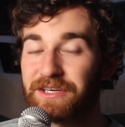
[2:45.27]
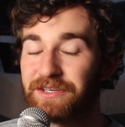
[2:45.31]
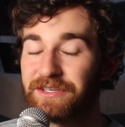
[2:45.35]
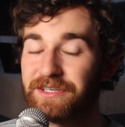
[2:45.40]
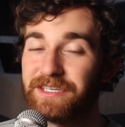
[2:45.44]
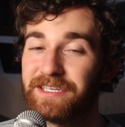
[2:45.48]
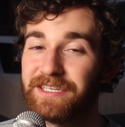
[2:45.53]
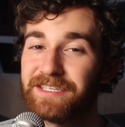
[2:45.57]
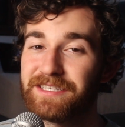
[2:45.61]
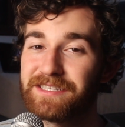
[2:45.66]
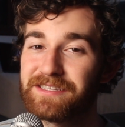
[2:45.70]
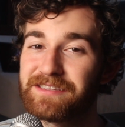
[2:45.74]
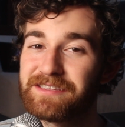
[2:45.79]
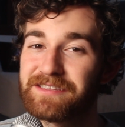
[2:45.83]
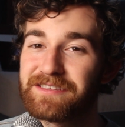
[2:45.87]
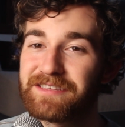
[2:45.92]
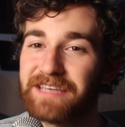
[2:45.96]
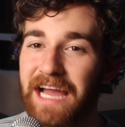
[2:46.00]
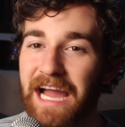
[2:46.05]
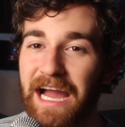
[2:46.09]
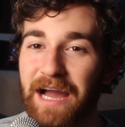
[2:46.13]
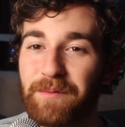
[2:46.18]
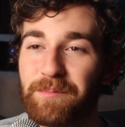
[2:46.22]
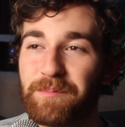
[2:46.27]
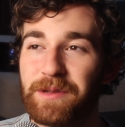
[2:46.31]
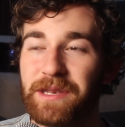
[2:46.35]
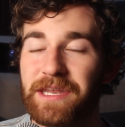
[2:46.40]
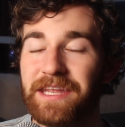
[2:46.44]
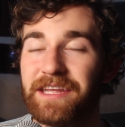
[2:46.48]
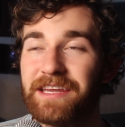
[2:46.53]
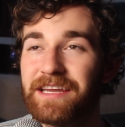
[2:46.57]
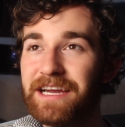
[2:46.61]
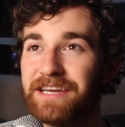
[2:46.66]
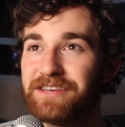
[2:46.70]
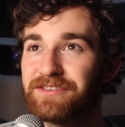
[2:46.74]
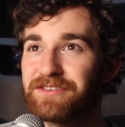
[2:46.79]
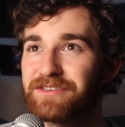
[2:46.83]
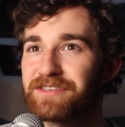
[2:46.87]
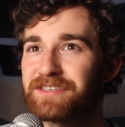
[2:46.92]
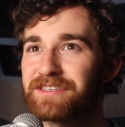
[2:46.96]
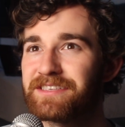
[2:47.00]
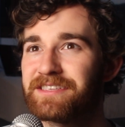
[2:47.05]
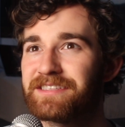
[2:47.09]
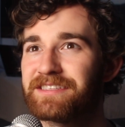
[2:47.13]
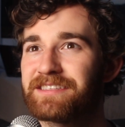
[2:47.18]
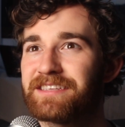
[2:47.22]
good is happening, I
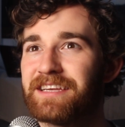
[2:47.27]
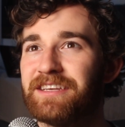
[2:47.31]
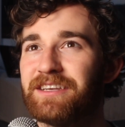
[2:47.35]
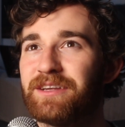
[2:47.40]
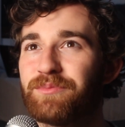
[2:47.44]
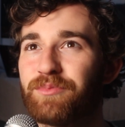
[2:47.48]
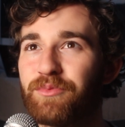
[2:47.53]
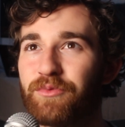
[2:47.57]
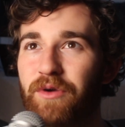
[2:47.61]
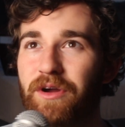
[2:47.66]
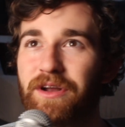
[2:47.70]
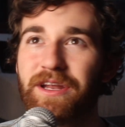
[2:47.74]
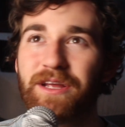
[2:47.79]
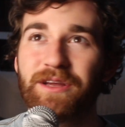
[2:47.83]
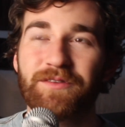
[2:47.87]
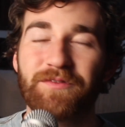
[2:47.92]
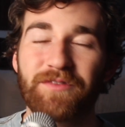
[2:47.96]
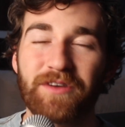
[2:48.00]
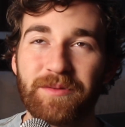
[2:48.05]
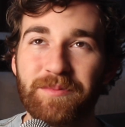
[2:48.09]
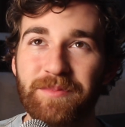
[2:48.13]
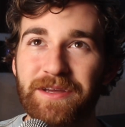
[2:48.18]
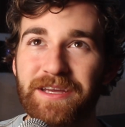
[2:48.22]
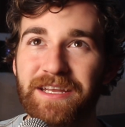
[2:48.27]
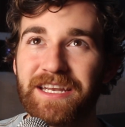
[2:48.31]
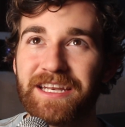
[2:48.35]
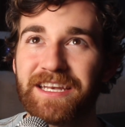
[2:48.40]
just end up running from it.